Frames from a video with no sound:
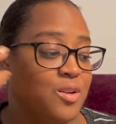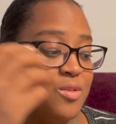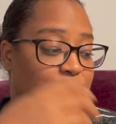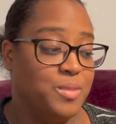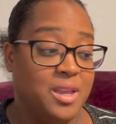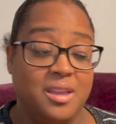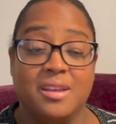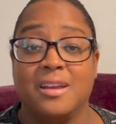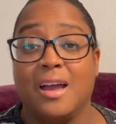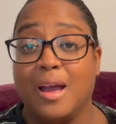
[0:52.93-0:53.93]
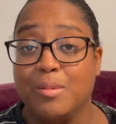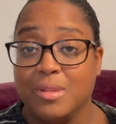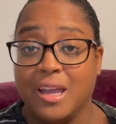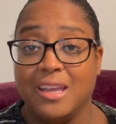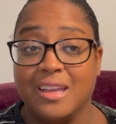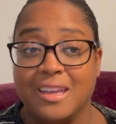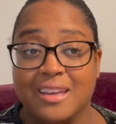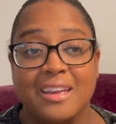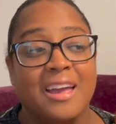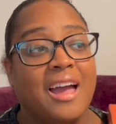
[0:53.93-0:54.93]
For me, I'm liking
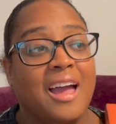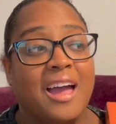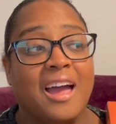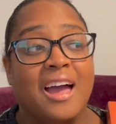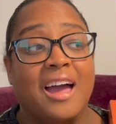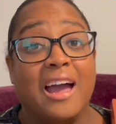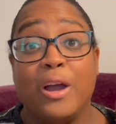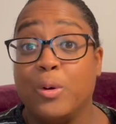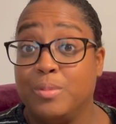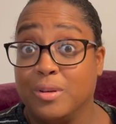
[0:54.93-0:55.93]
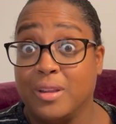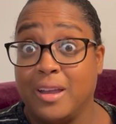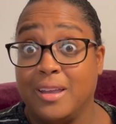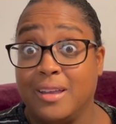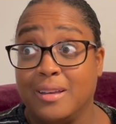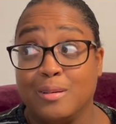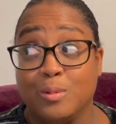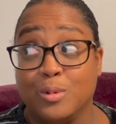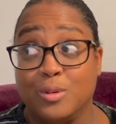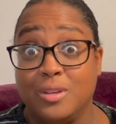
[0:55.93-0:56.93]
it. I hope they're liking it.
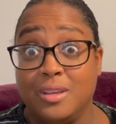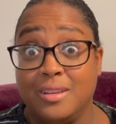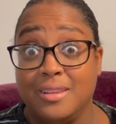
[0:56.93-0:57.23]
We'll see.